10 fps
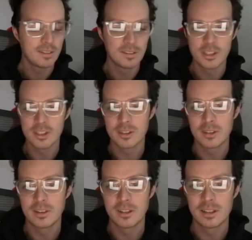Just
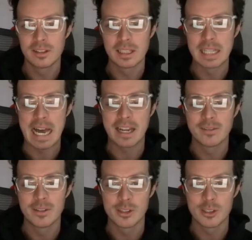the lack of
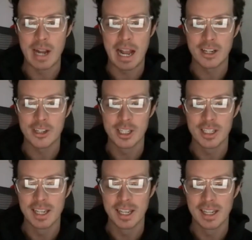
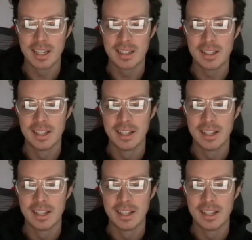distraction, and